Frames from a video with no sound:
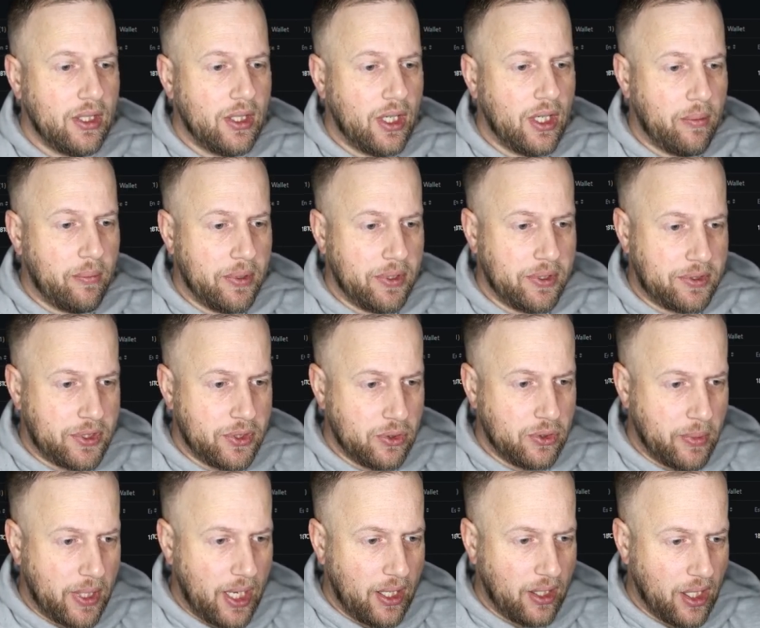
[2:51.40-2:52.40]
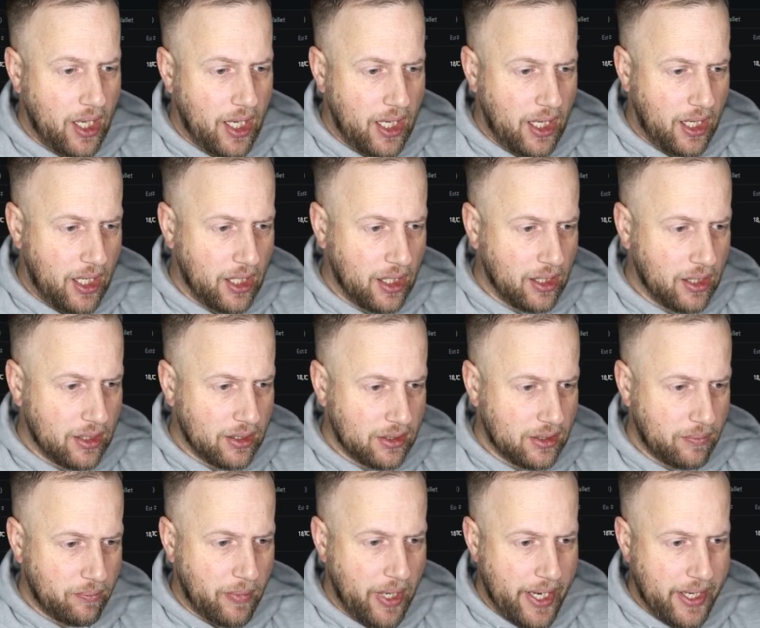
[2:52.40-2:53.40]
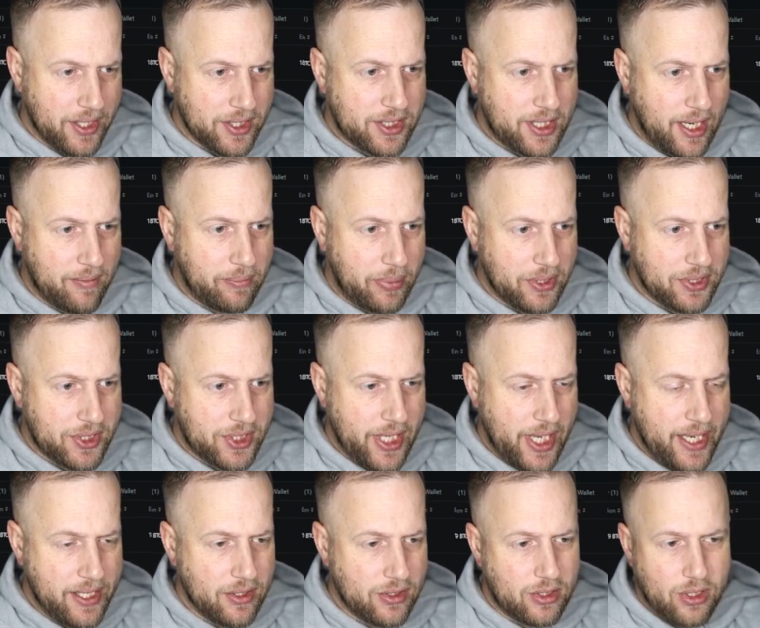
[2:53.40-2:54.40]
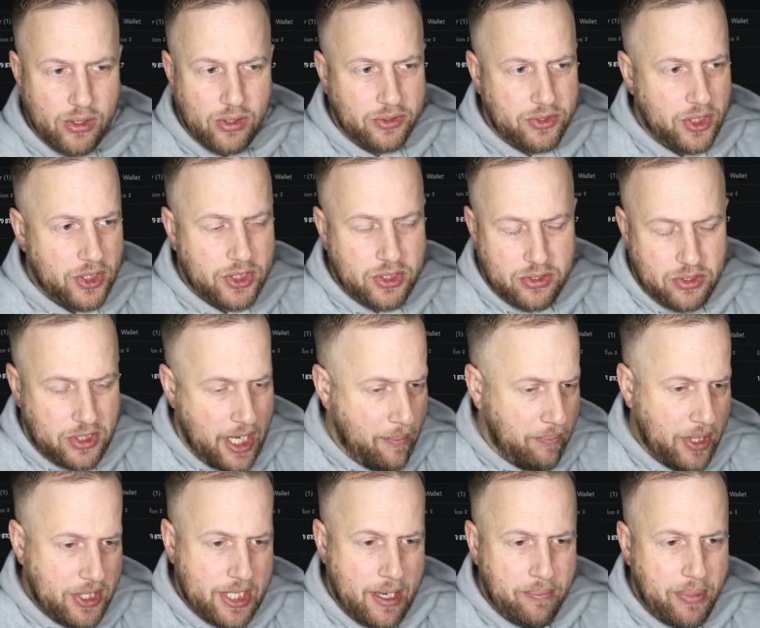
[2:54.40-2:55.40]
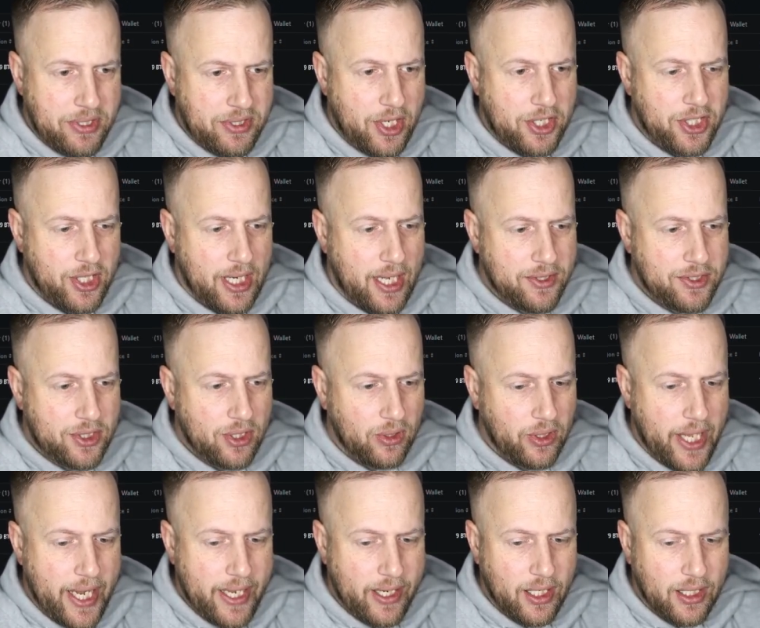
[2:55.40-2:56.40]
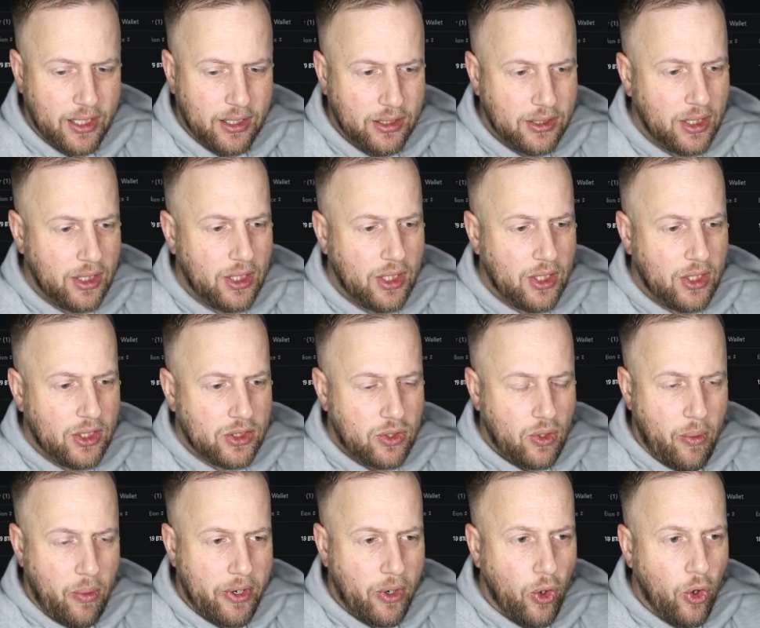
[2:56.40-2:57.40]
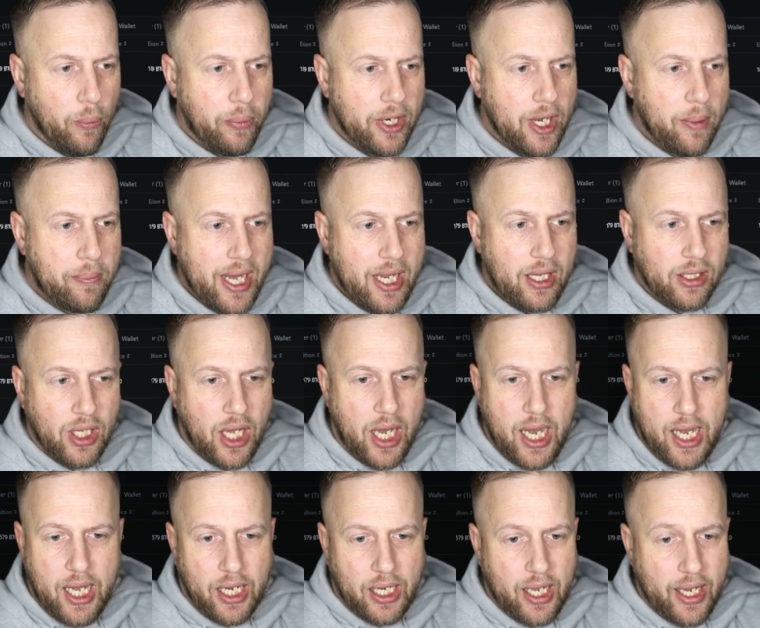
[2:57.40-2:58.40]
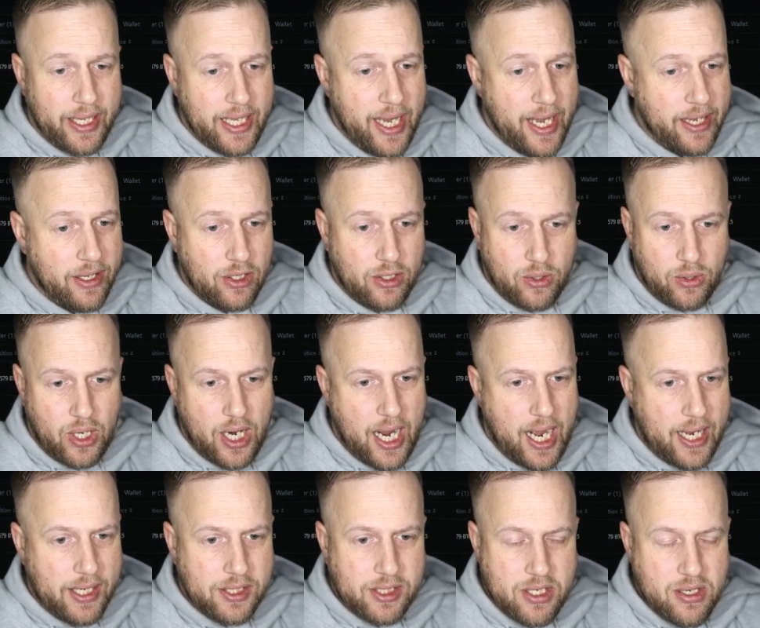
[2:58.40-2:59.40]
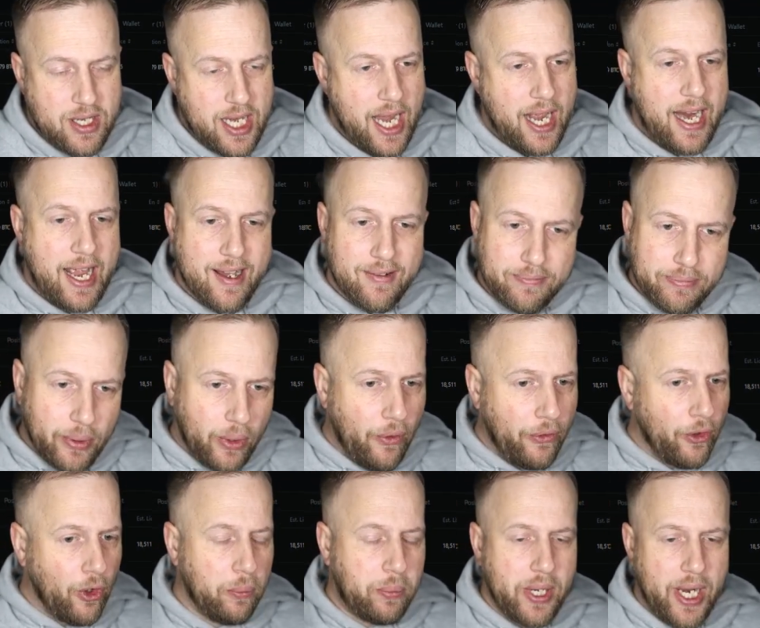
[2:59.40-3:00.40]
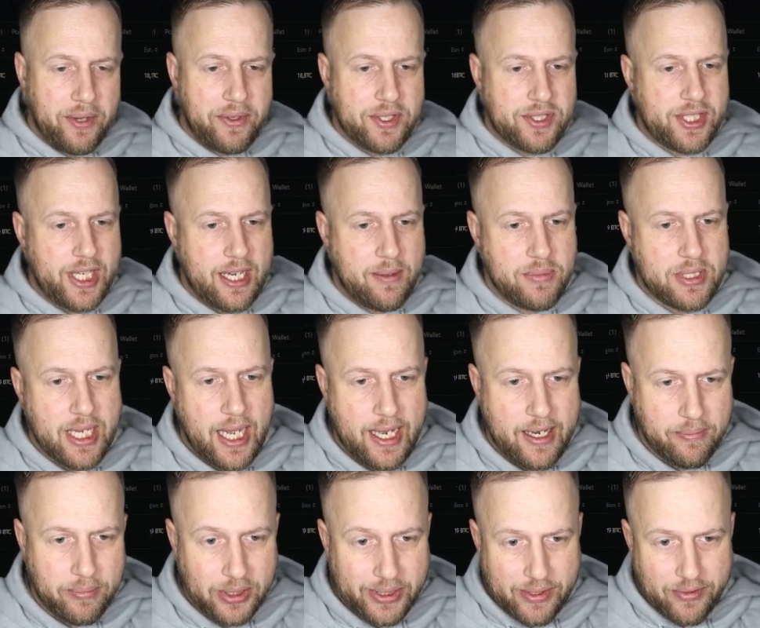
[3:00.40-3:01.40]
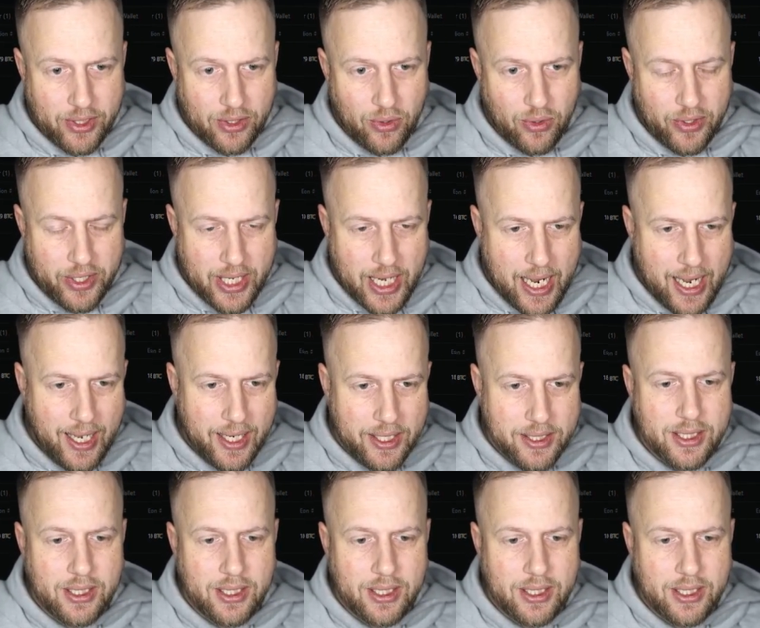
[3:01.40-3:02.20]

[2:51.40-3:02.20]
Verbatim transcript: I'm gonna do my long minus 10%. So just 10% position on Solana. So I wanna open up a long, again, cross. You can't have both open at the same time, believe it or not,